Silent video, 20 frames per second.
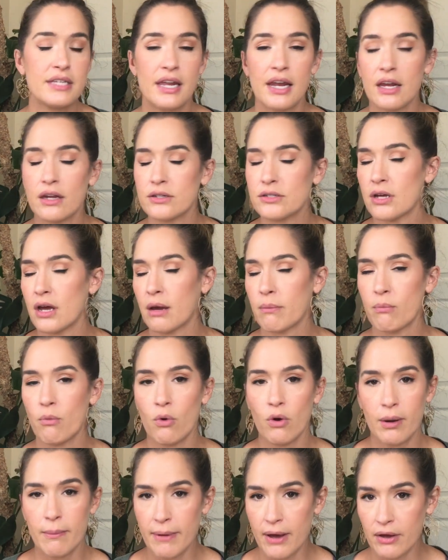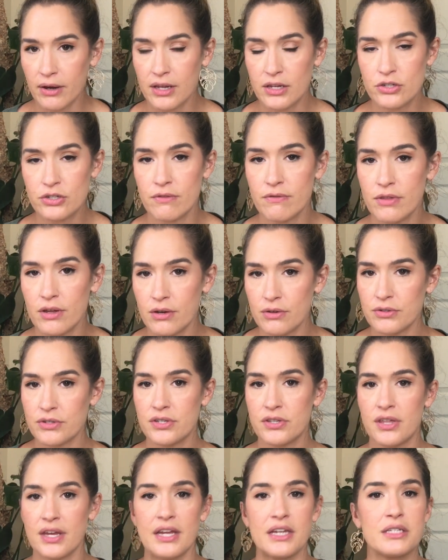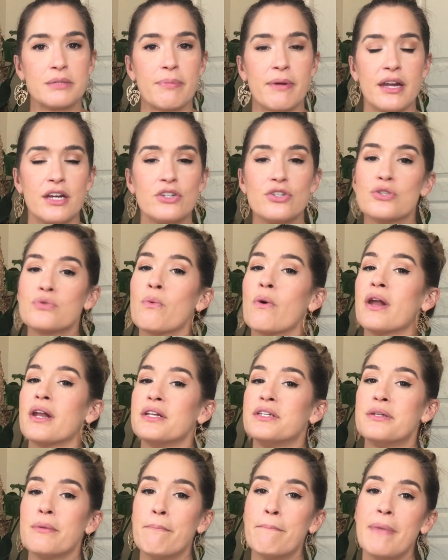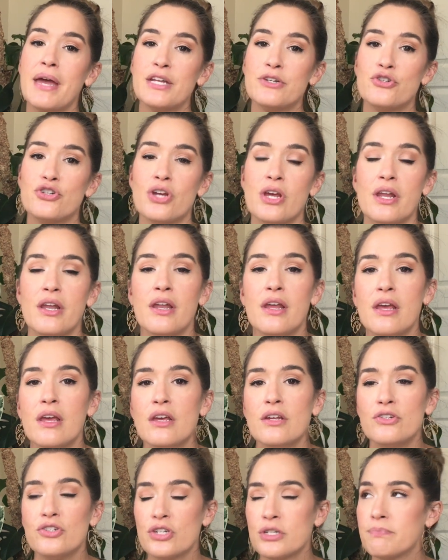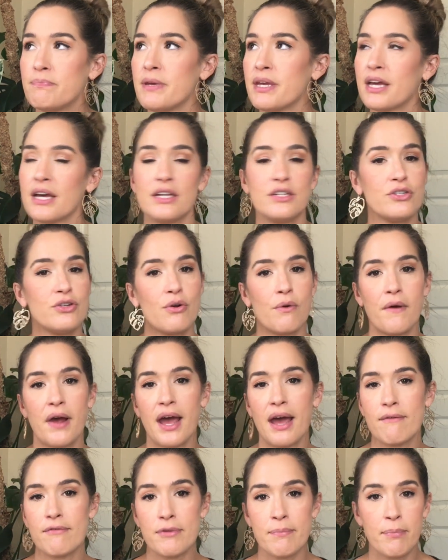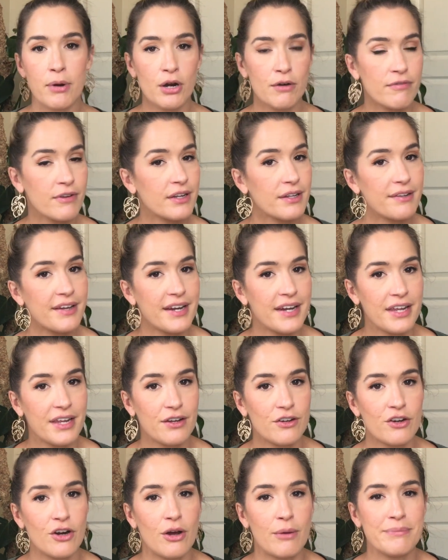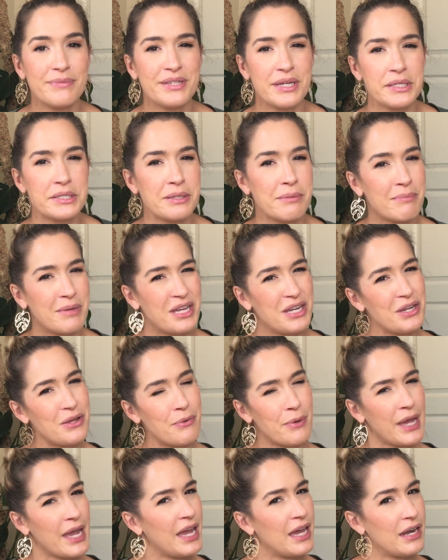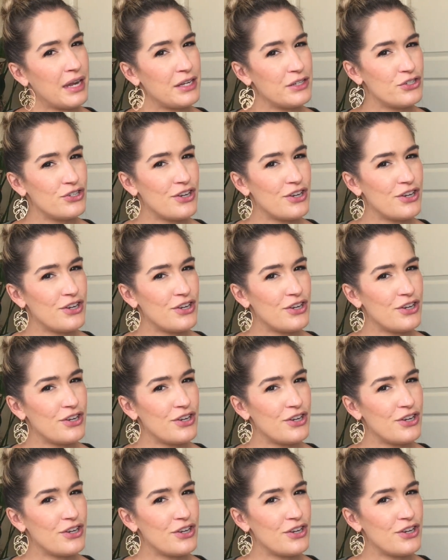I said, I could talk more about each of those things, but I just wanted to mention, just because you don't have the perfect lighting in your home doesn't mean you can't